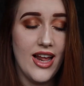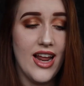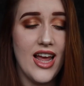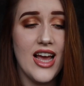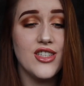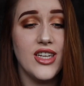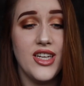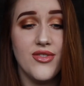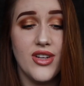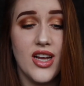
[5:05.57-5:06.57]
And I
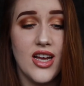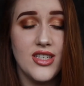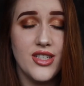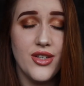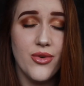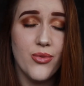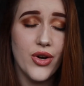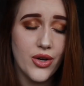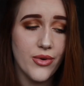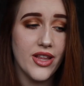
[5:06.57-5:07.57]
actually even got to
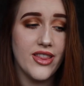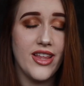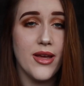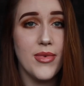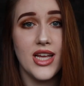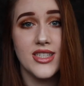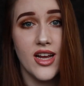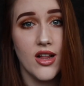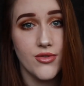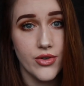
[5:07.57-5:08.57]
work with the
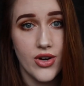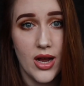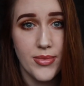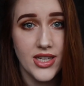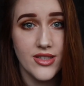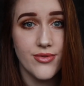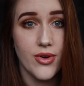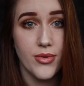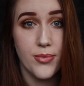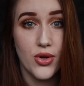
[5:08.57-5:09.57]
amazing Oliver Robbins
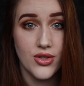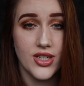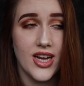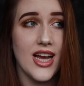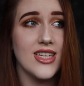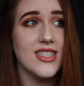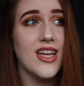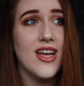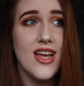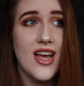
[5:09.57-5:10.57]
from The Poltergeist,
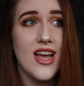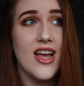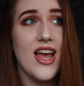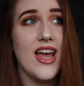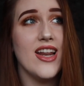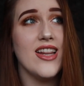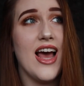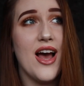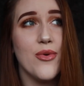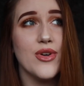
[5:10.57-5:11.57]
and
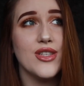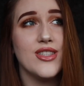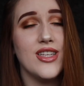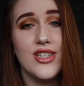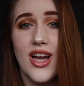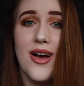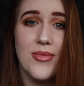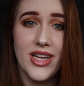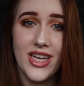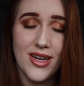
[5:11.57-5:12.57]
that was such a
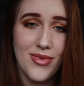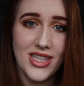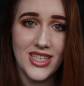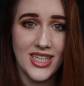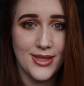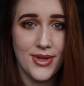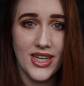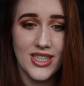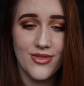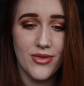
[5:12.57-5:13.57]
humbling and amazing
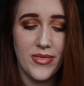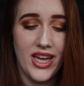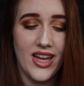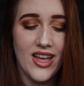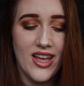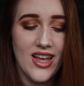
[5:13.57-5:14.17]
experience for me.